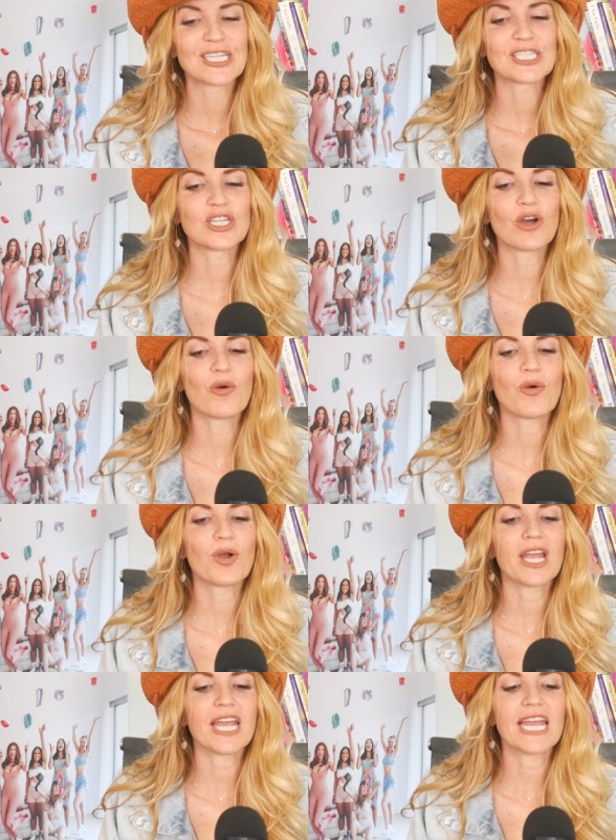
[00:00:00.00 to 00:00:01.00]
So,
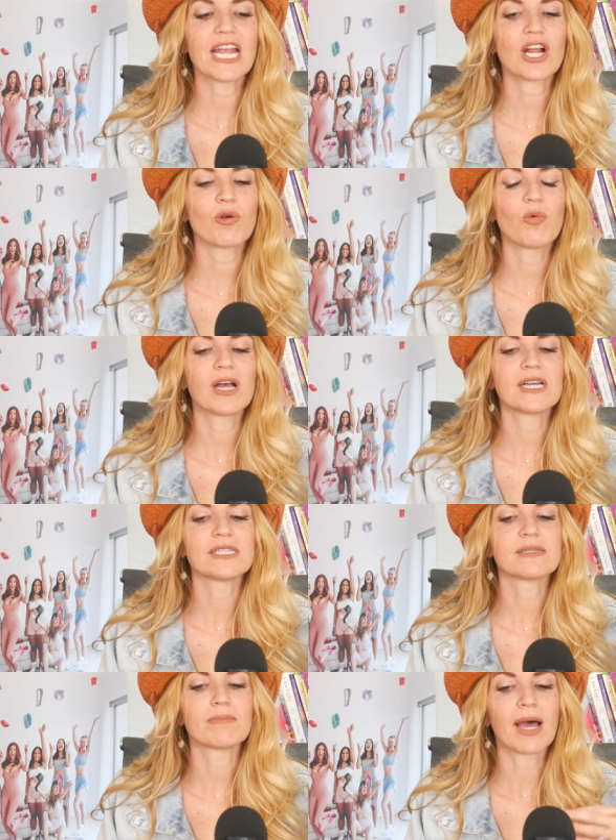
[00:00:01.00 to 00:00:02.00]
here
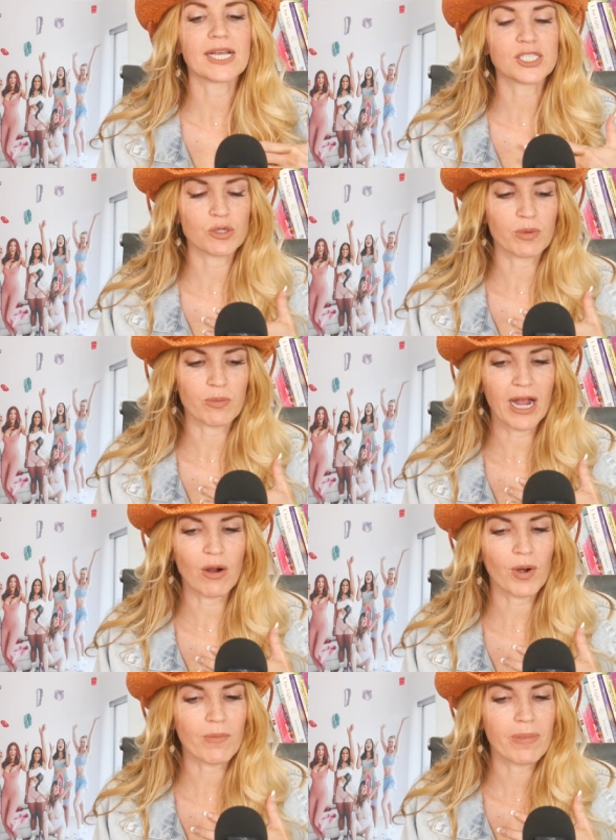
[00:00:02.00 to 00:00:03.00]
was my
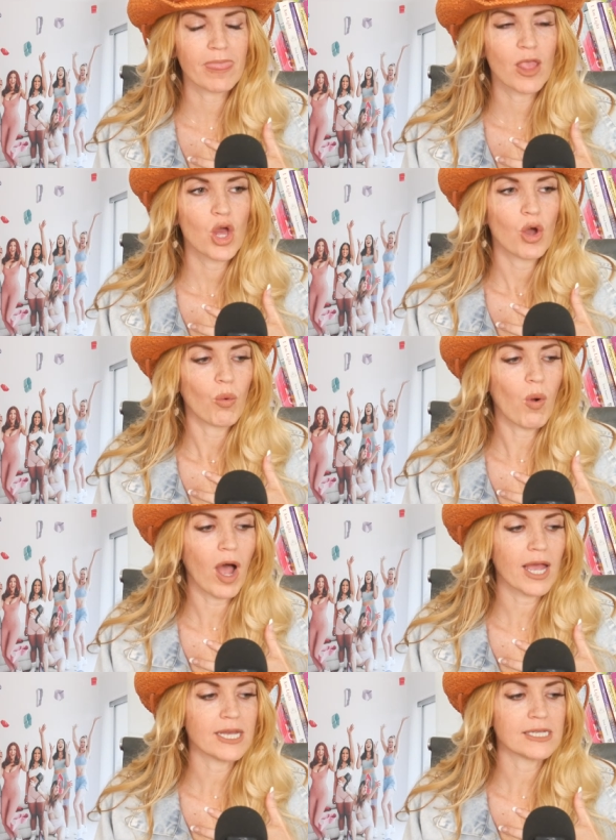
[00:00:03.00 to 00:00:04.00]
superpower
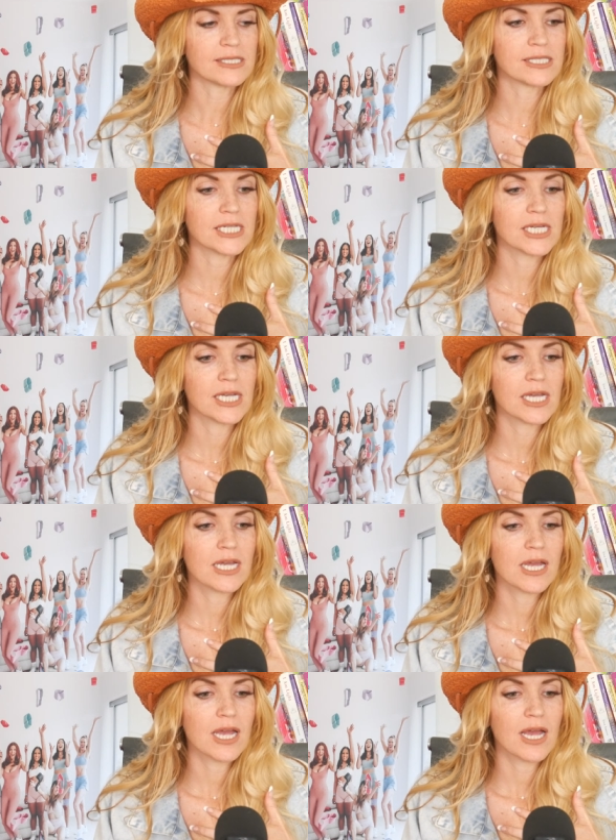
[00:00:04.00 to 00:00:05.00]
was
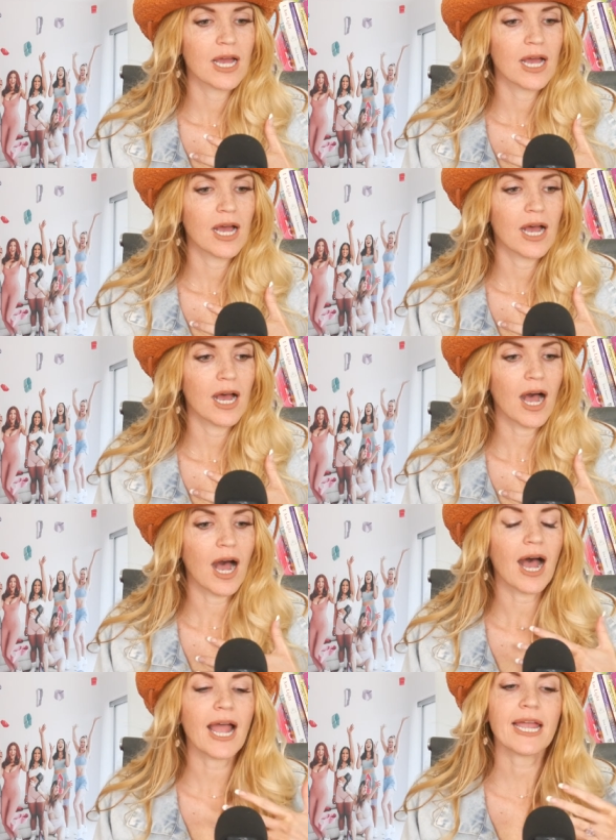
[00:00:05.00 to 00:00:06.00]

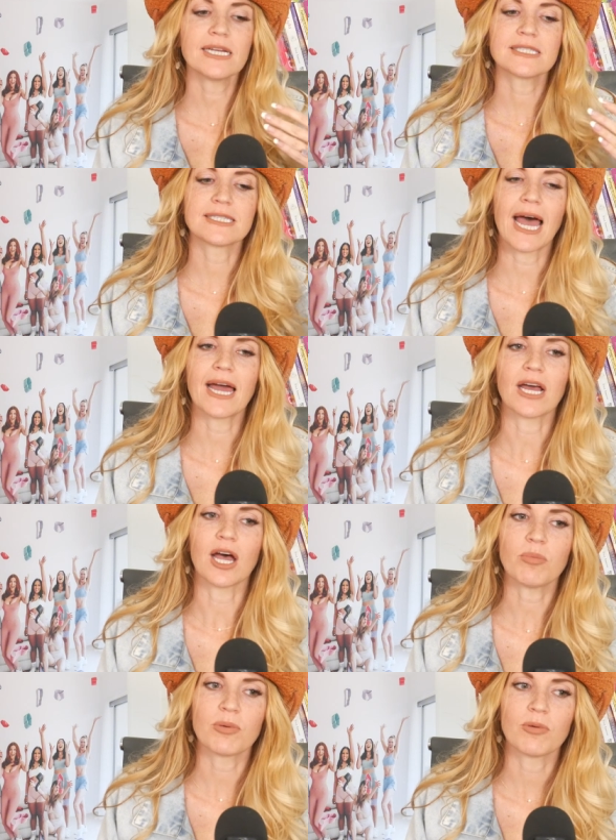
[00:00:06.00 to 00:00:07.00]
I sat
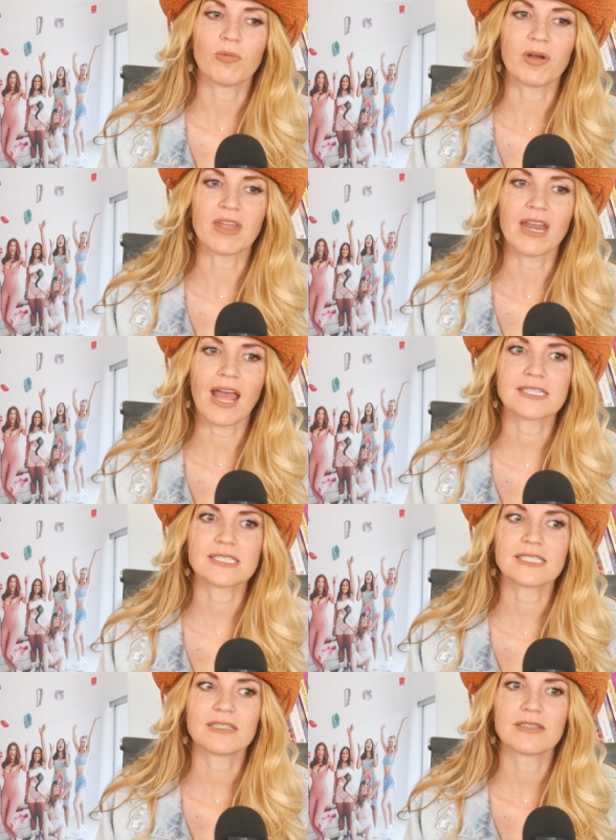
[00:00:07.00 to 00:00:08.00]
up when the
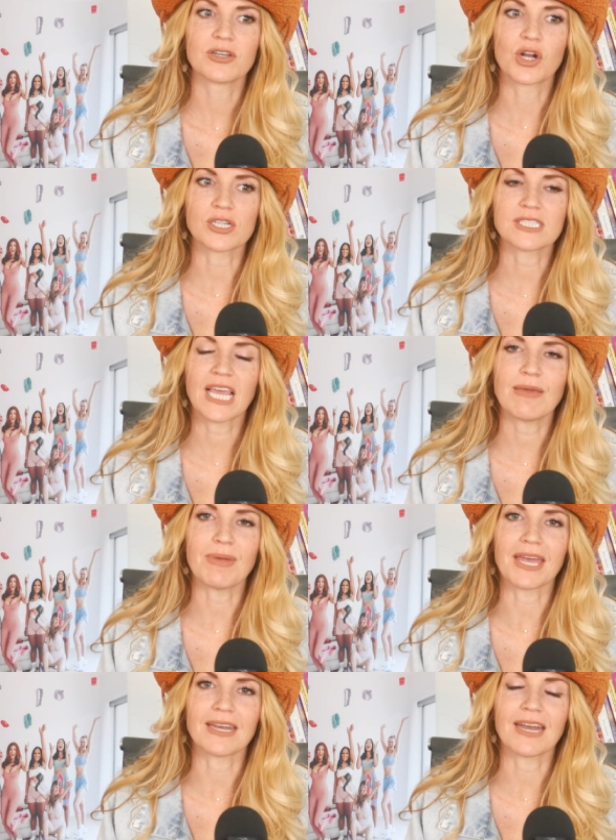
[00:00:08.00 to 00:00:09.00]
next Nurse came
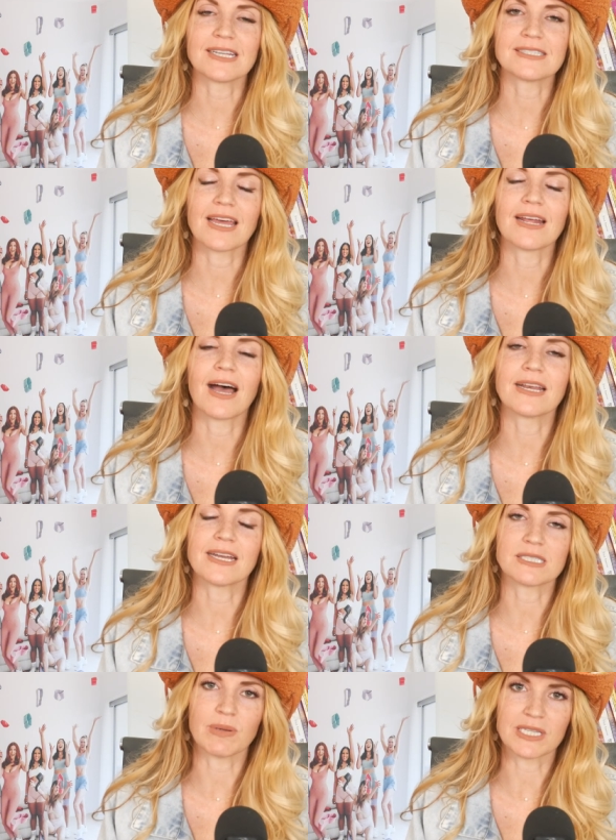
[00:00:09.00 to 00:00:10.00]
in and I said, I
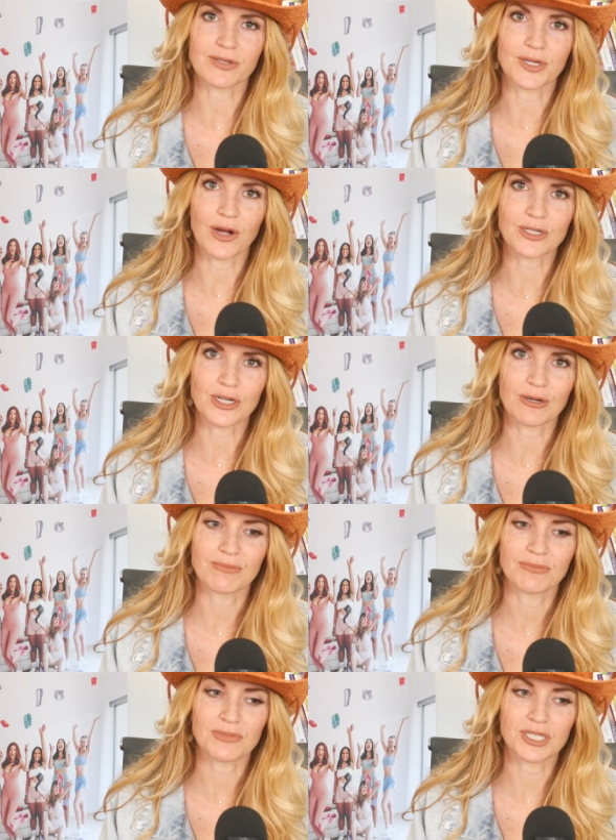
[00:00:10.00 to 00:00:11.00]
need to speak to the doctor.
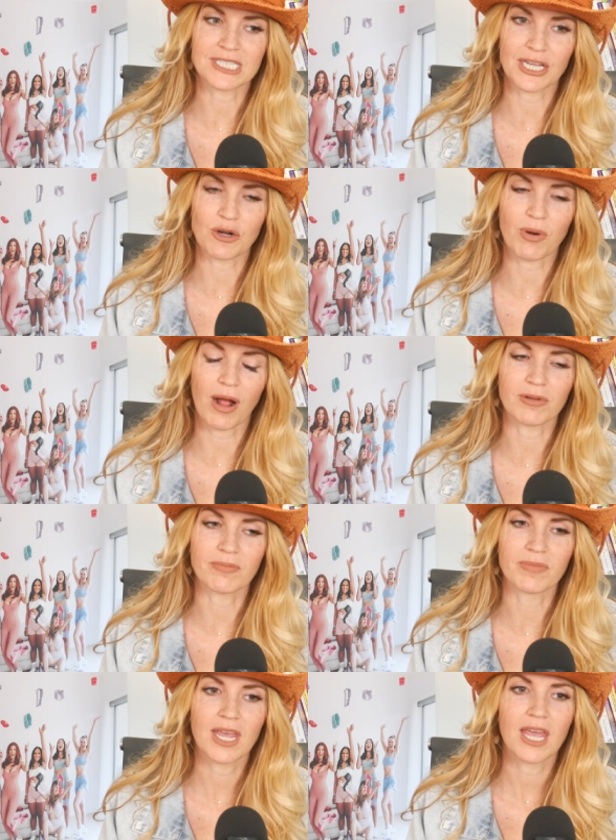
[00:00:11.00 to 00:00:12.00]
She said, No problem.